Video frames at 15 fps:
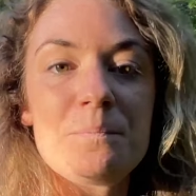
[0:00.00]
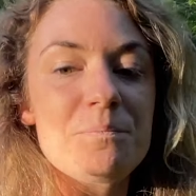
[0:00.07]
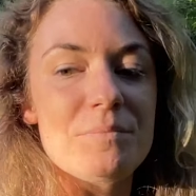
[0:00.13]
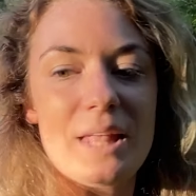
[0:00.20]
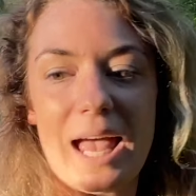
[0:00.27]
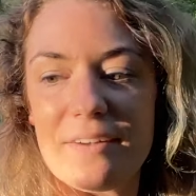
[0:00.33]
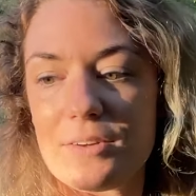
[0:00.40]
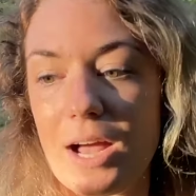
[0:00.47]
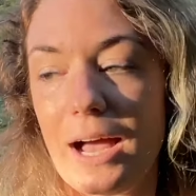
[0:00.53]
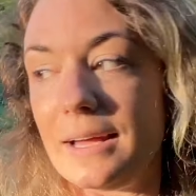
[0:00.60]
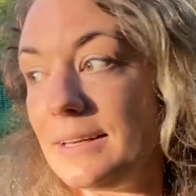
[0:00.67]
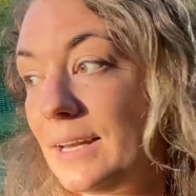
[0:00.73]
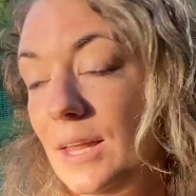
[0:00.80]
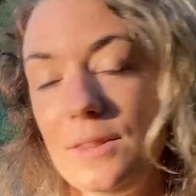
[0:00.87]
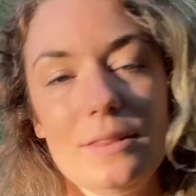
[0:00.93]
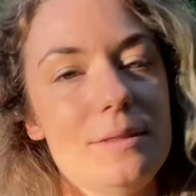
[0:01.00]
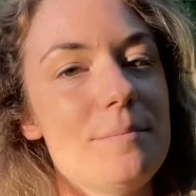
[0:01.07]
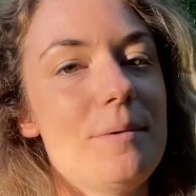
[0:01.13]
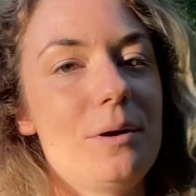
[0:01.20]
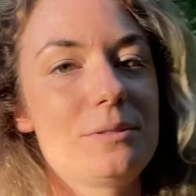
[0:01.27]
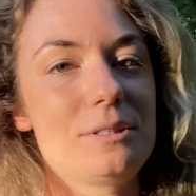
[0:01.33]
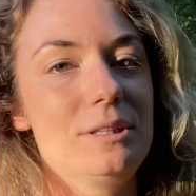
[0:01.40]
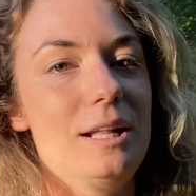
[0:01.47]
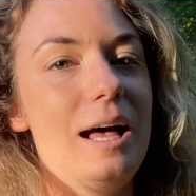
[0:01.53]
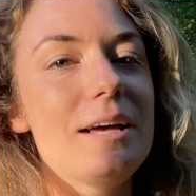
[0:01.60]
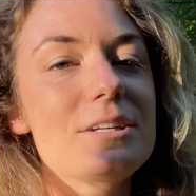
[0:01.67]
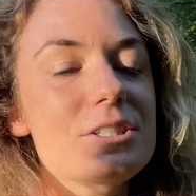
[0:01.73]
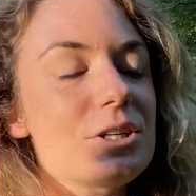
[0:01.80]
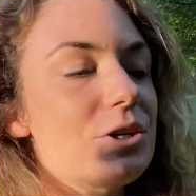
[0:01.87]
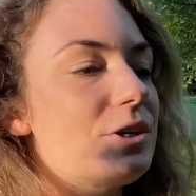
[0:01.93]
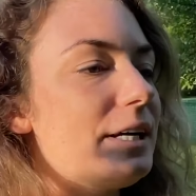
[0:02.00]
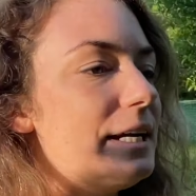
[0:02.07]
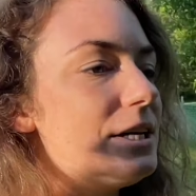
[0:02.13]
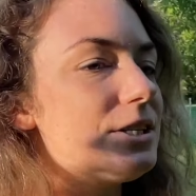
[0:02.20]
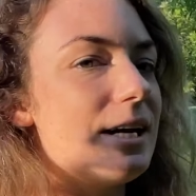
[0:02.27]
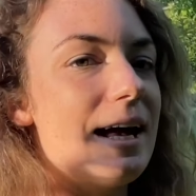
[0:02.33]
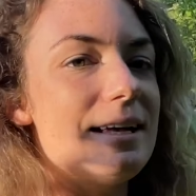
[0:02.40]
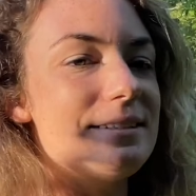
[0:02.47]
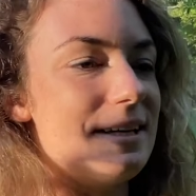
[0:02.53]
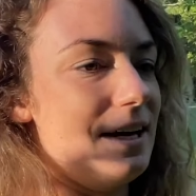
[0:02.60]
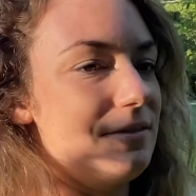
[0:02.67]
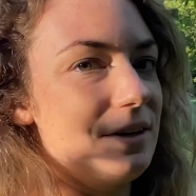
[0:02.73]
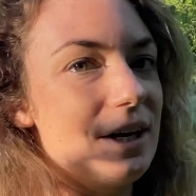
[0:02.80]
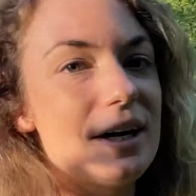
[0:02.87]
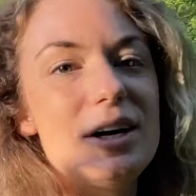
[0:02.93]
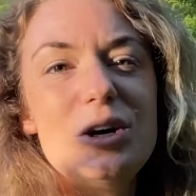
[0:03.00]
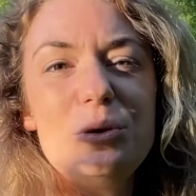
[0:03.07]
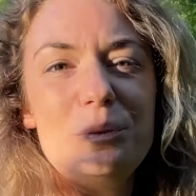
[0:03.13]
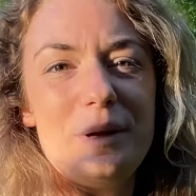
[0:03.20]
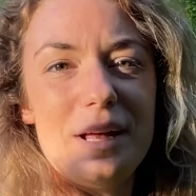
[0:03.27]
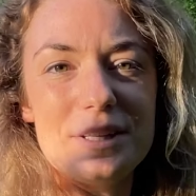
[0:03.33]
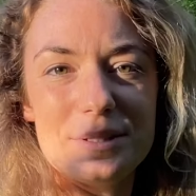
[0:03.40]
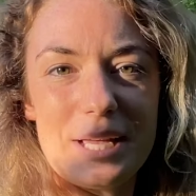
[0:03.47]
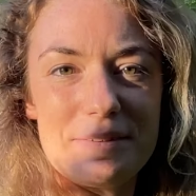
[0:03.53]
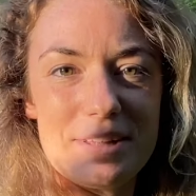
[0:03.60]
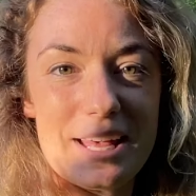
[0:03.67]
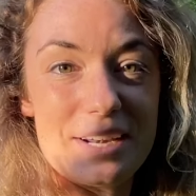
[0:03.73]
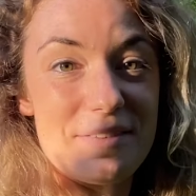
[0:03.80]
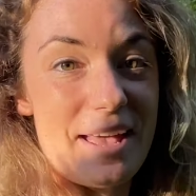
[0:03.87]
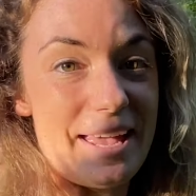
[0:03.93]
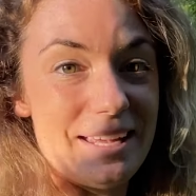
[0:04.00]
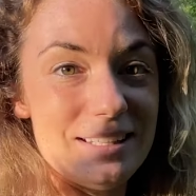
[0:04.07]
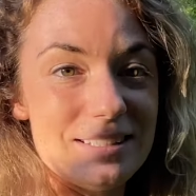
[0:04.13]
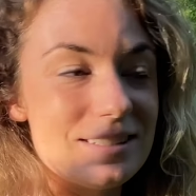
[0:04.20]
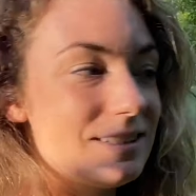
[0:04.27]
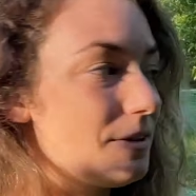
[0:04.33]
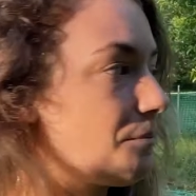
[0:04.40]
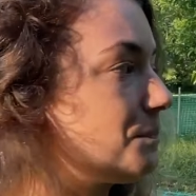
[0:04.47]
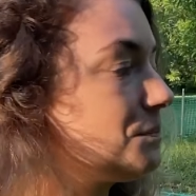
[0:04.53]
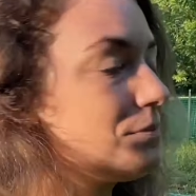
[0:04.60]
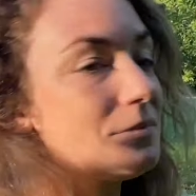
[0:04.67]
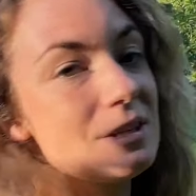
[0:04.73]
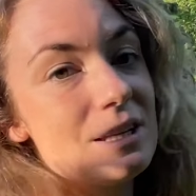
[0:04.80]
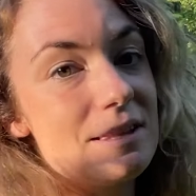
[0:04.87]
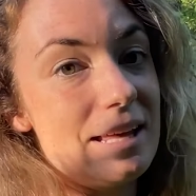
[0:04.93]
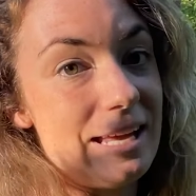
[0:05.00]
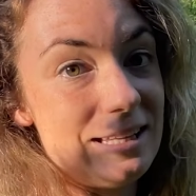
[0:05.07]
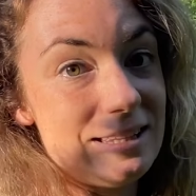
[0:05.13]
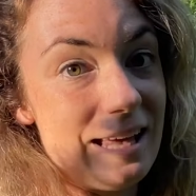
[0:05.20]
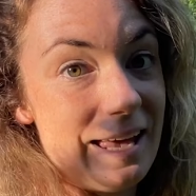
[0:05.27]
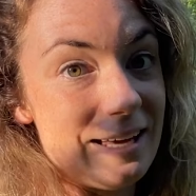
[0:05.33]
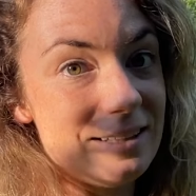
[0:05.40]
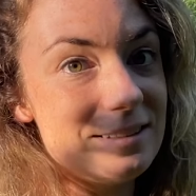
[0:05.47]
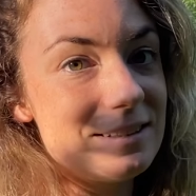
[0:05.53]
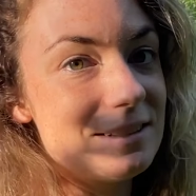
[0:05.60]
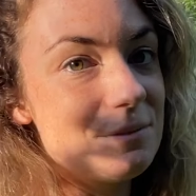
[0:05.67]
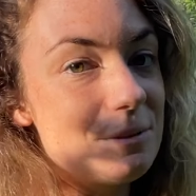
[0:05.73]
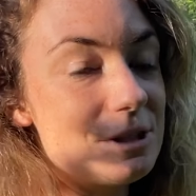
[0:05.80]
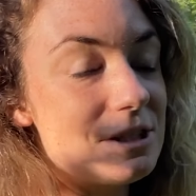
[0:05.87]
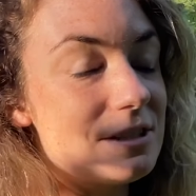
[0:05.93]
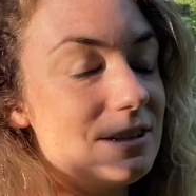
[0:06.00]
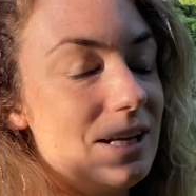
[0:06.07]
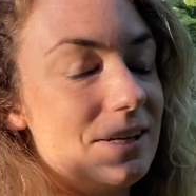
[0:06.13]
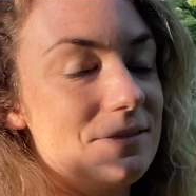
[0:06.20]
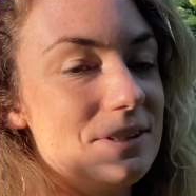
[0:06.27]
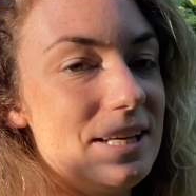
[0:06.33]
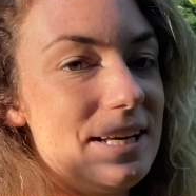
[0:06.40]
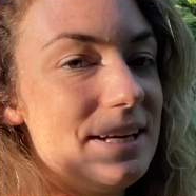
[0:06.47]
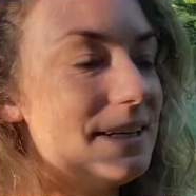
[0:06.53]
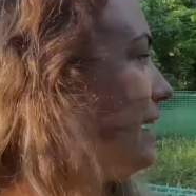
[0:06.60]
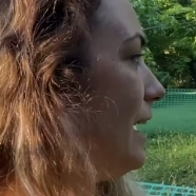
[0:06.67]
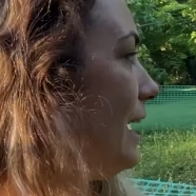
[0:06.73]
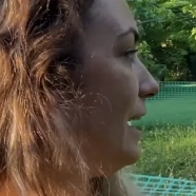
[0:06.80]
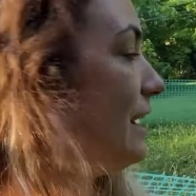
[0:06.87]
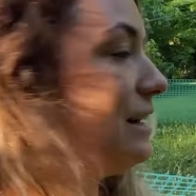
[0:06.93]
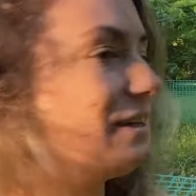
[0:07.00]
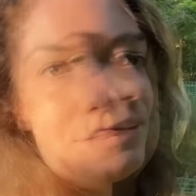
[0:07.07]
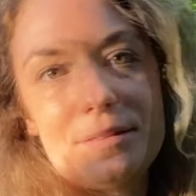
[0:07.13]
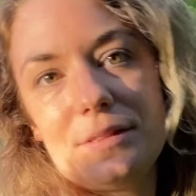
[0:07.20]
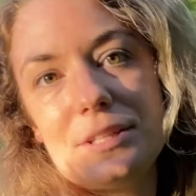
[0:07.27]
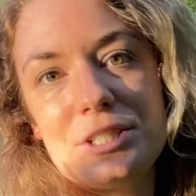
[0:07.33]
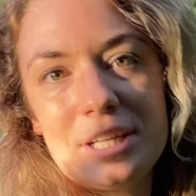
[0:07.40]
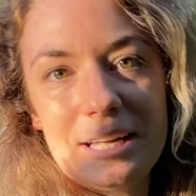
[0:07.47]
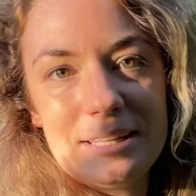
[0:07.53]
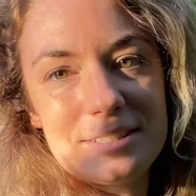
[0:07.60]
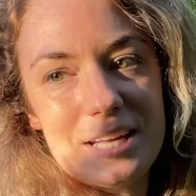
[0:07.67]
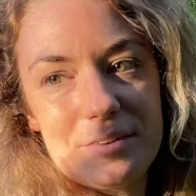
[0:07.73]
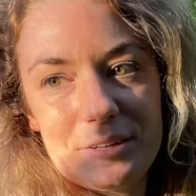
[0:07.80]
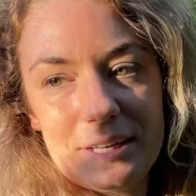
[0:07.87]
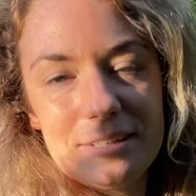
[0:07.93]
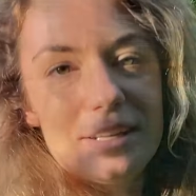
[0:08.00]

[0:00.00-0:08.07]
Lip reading: have gotten the most lush green grass ever. We also have a lot of ants, and they eat the ants, which is lovely, and the chickens love it.